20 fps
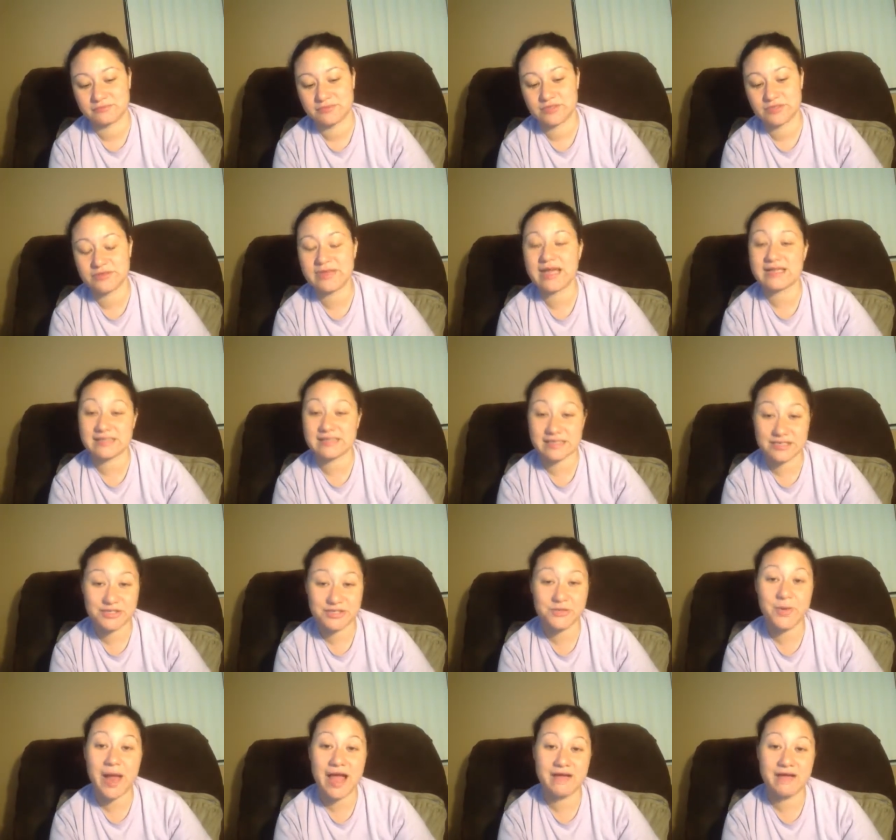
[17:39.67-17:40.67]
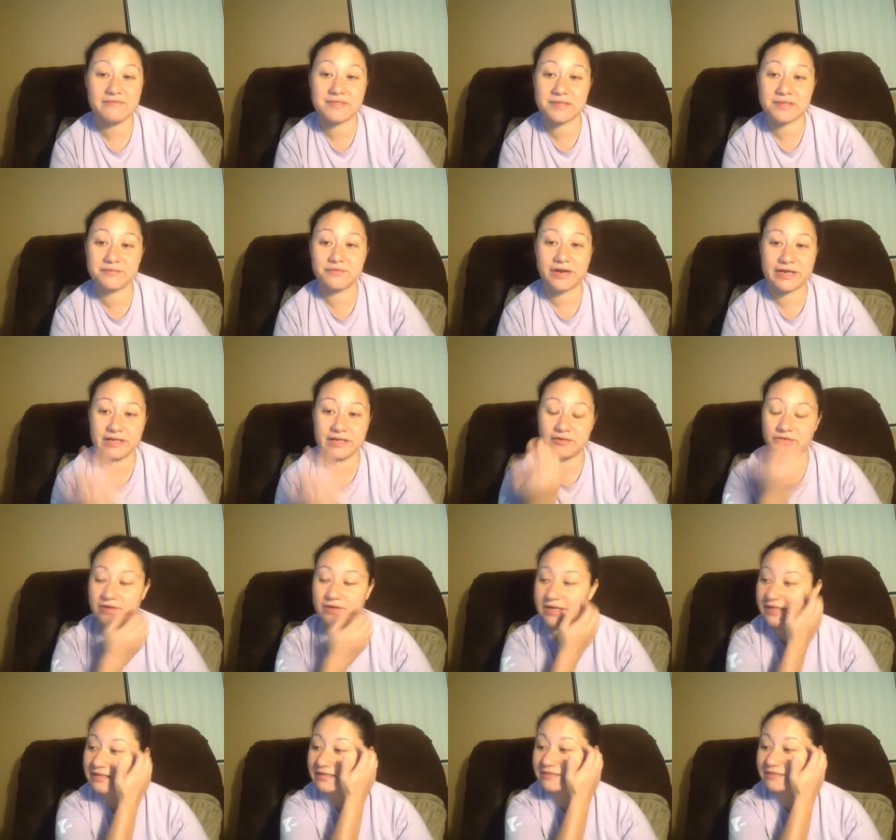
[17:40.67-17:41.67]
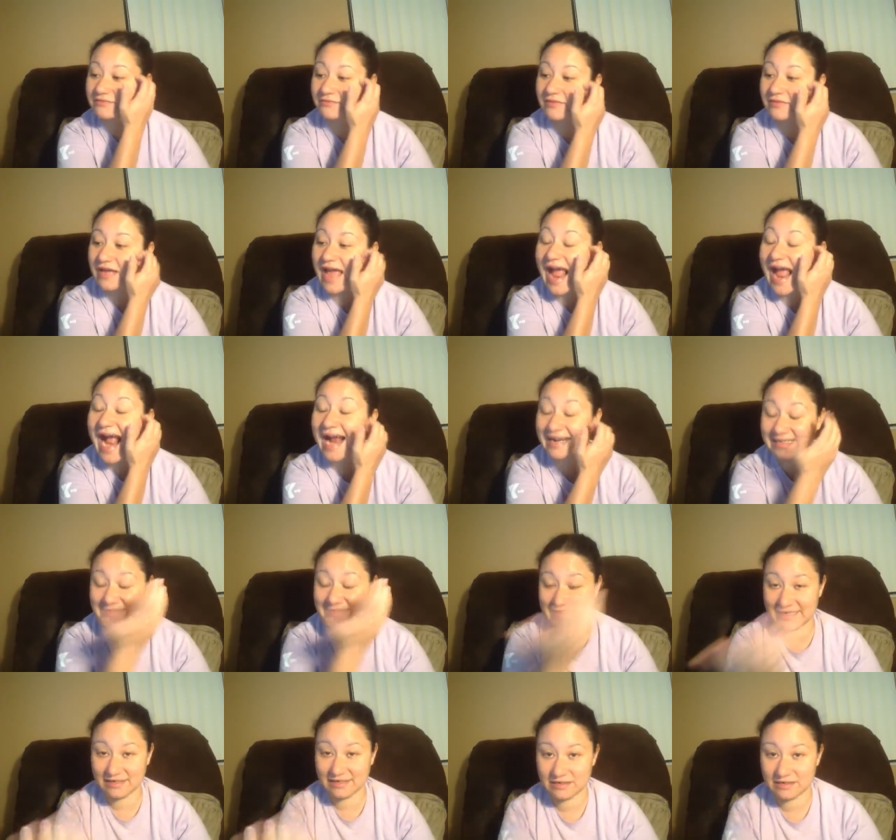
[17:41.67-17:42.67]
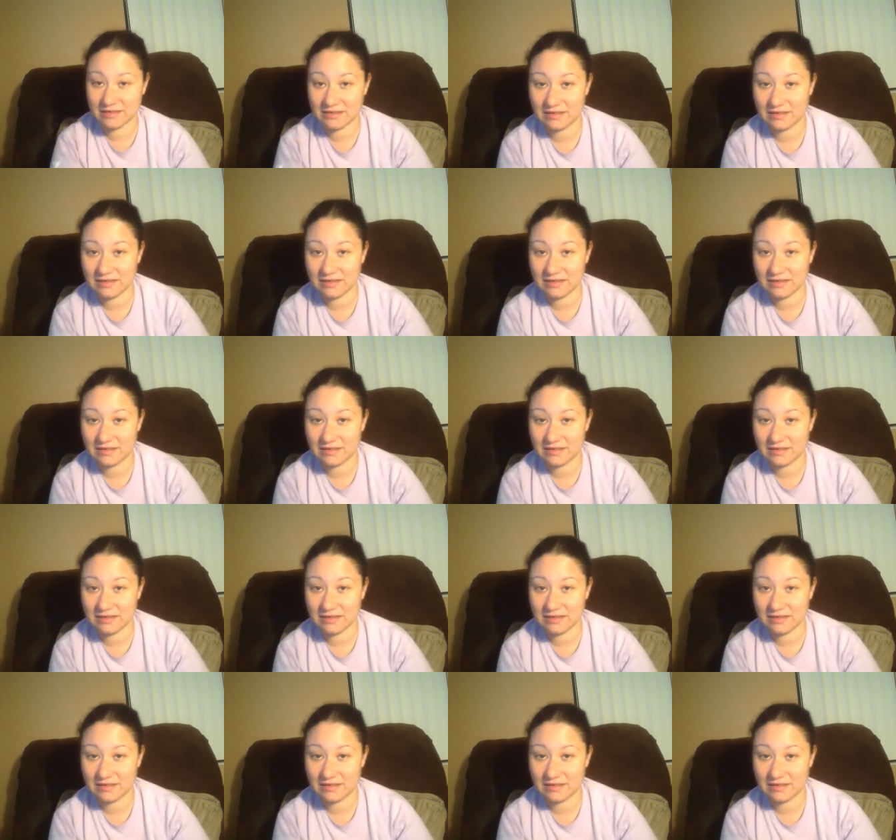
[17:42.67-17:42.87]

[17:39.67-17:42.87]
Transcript: so, yes, I do have some writing credits of acting